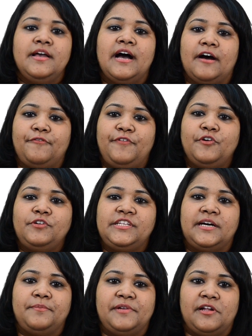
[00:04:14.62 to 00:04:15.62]
A few
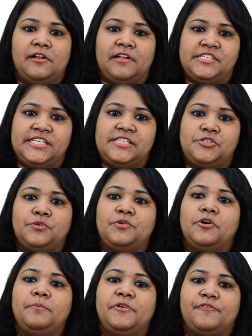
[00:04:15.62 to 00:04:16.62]
terminologies to
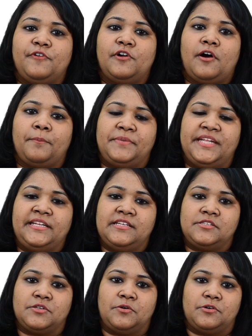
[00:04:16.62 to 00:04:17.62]
know before opting
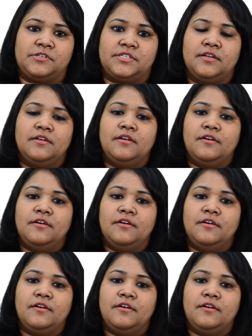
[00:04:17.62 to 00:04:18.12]
this course.